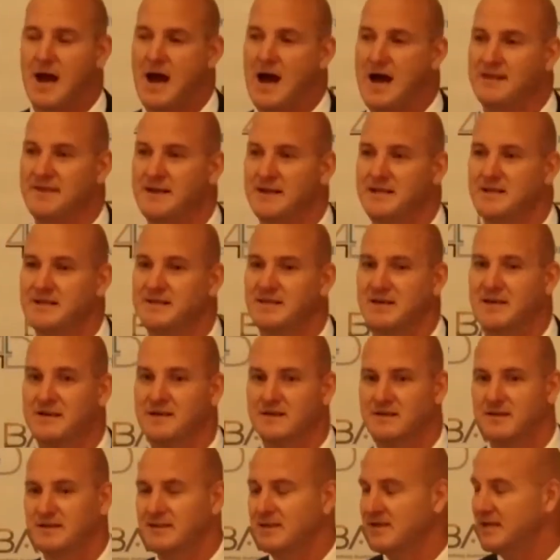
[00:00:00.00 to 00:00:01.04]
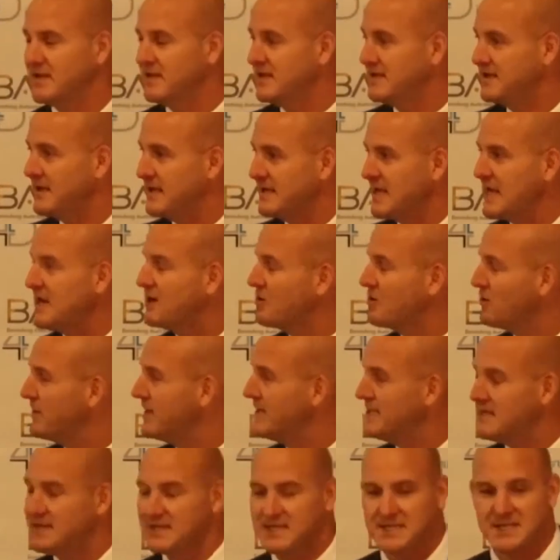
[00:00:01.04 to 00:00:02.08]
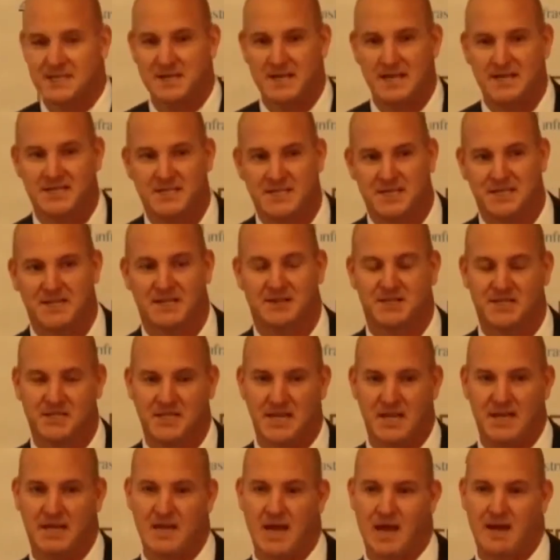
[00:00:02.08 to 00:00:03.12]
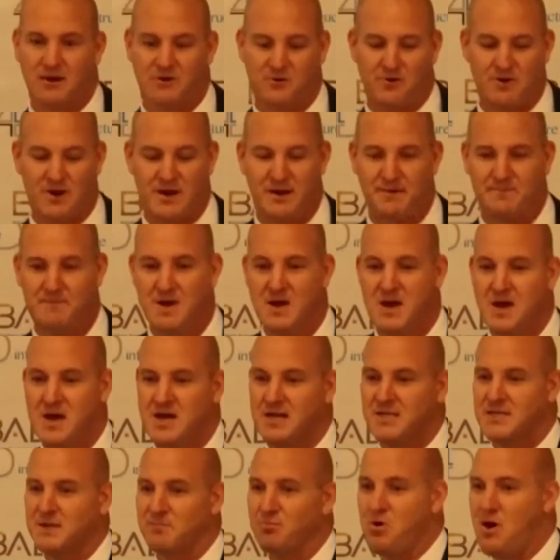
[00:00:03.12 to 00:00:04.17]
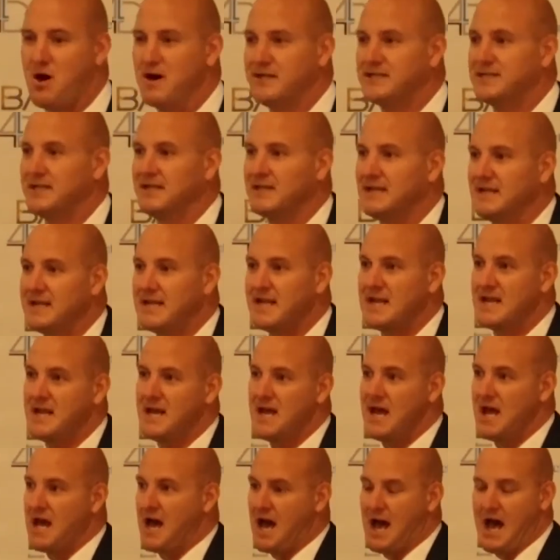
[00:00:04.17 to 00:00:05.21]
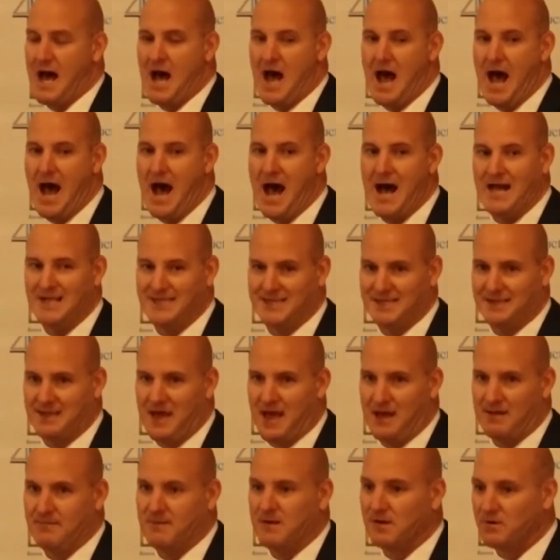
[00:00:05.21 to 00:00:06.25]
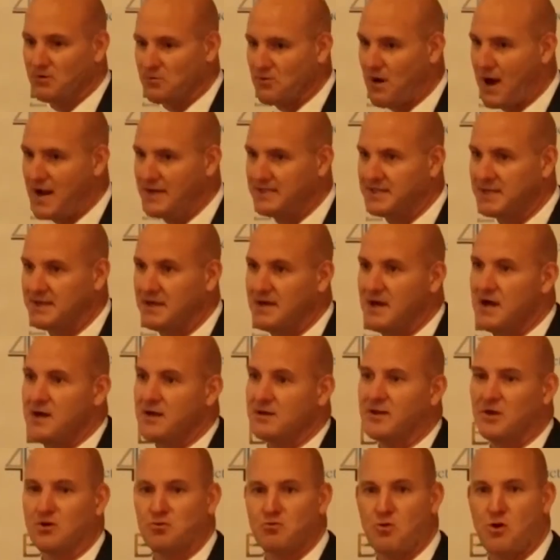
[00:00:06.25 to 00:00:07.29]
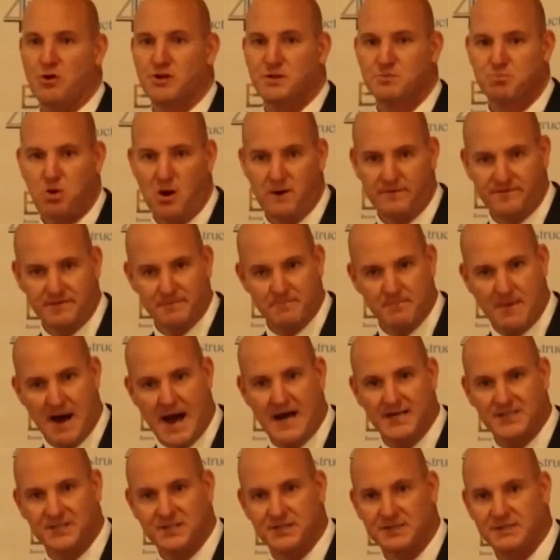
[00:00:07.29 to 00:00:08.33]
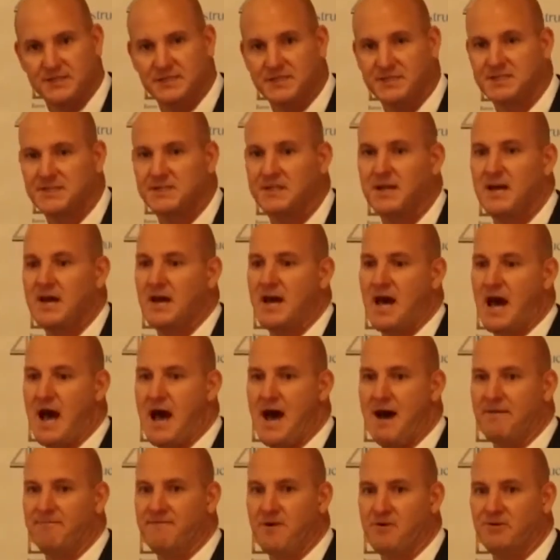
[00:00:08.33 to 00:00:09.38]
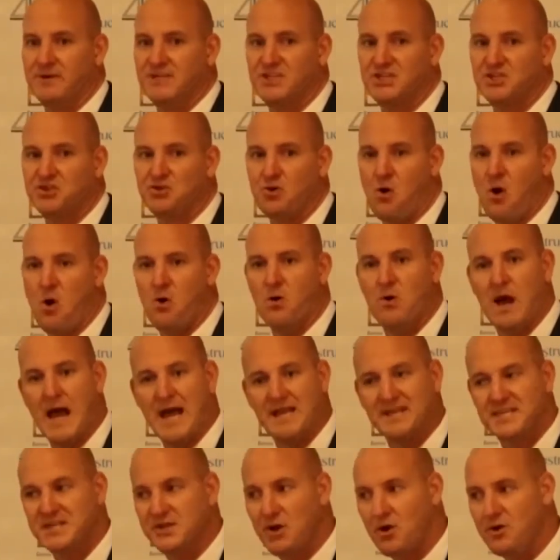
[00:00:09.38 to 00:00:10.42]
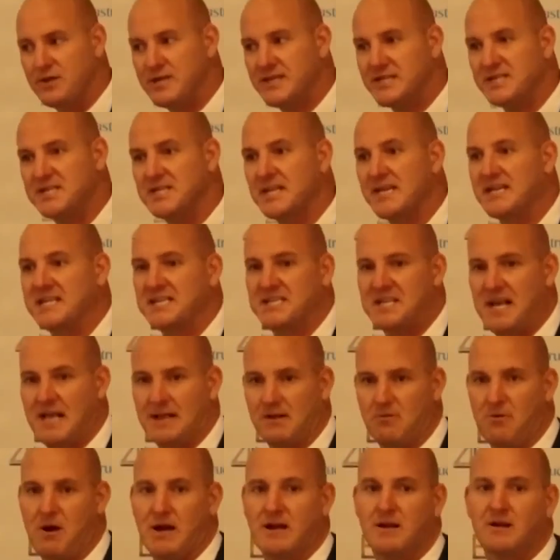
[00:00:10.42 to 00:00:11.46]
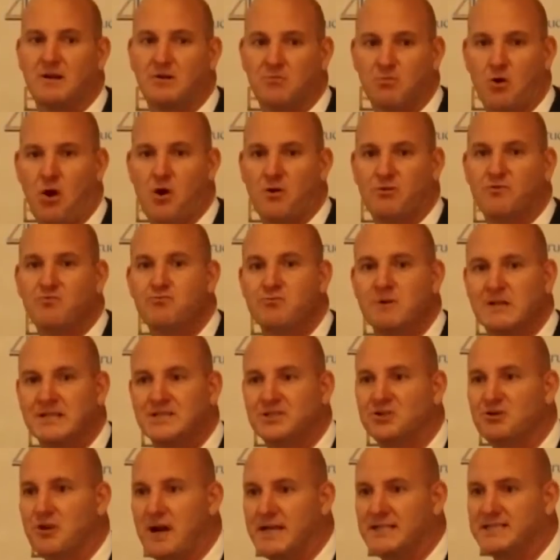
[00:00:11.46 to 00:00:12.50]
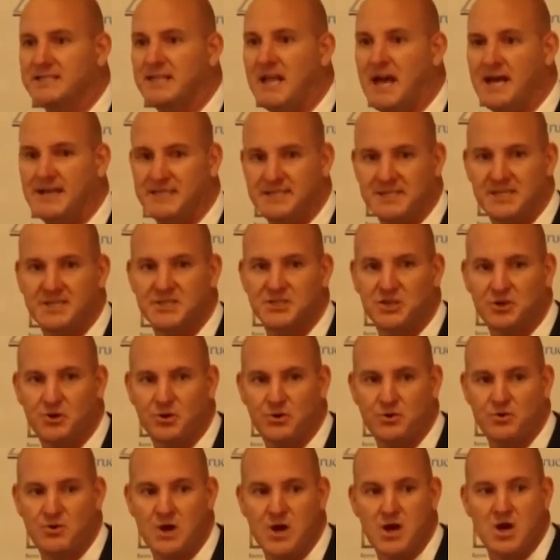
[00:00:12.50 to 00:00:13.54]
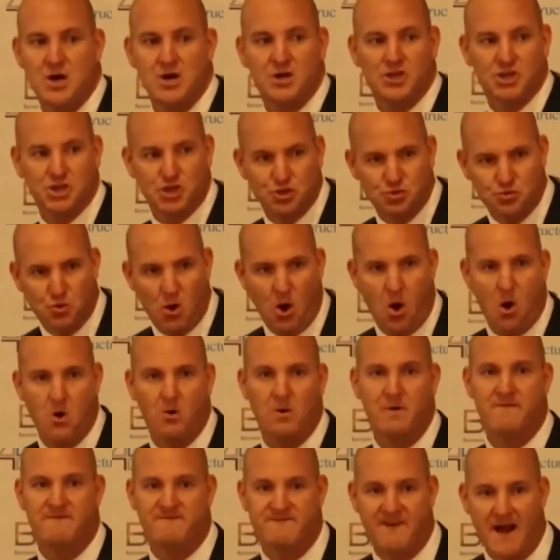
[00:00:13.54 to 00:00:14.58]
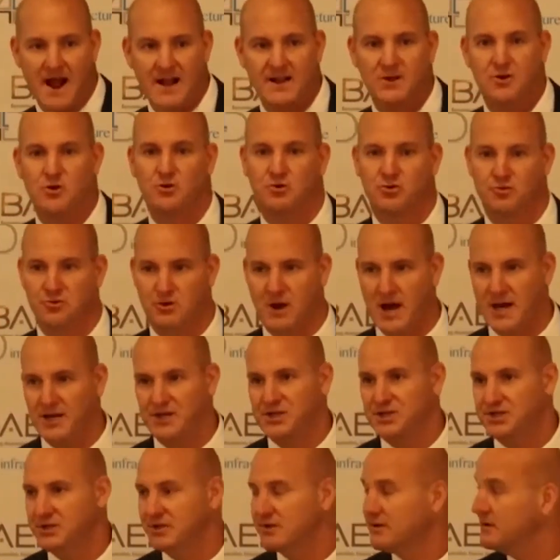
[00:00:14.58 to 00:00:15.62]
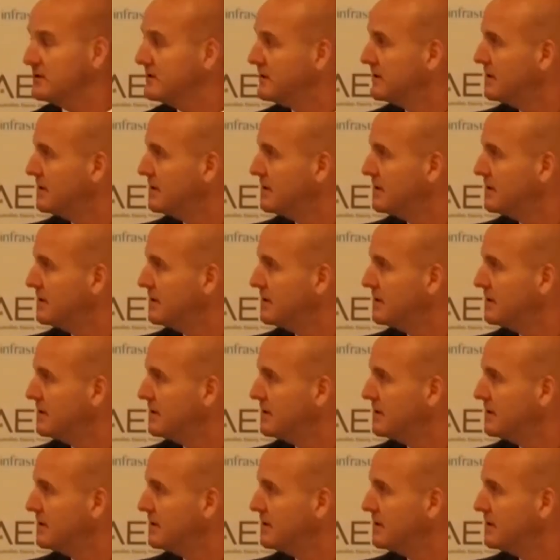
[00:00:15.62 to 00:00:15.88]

The ingredients in skincare cream, surprisingly, aren't that great. The gross profit margins are very strong, and so this accelerated growth really translates into strong value creation.